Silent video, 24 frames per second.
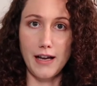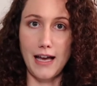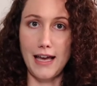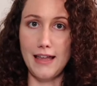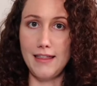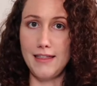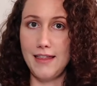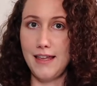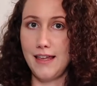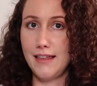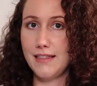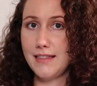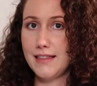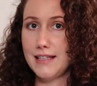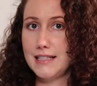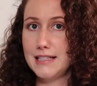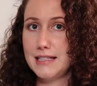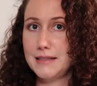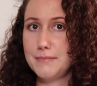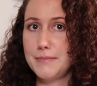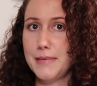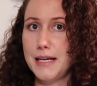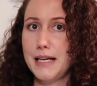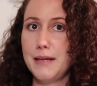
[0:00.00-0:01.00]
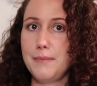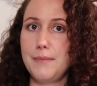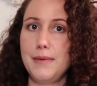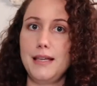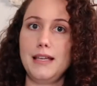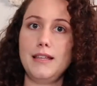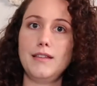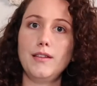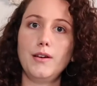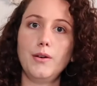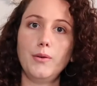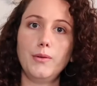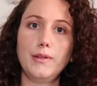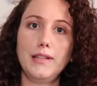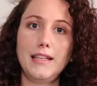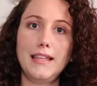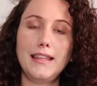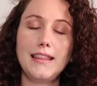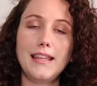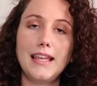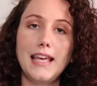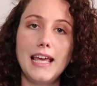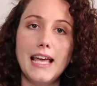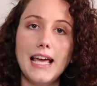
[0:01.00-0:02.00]
I think this might be the only
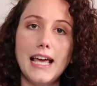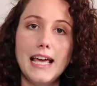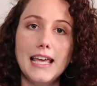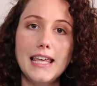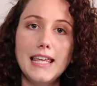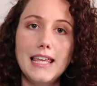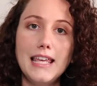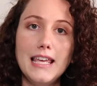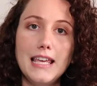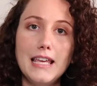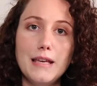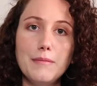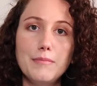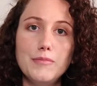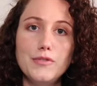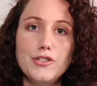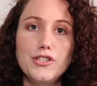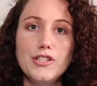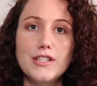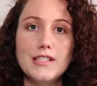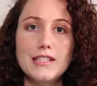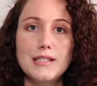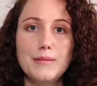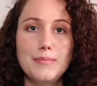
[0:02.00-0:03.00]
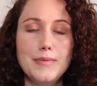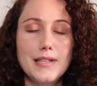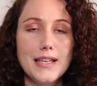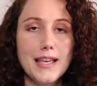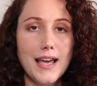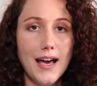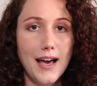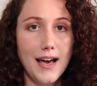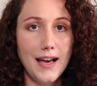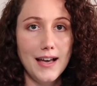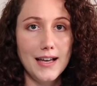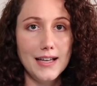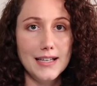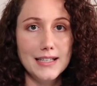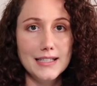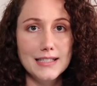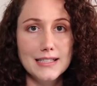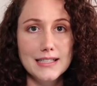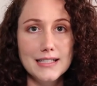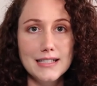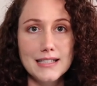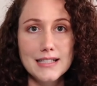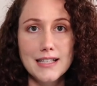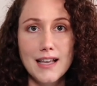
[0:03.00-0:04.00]
thing I keep just
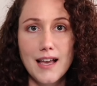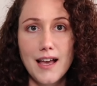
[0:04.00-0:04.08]
because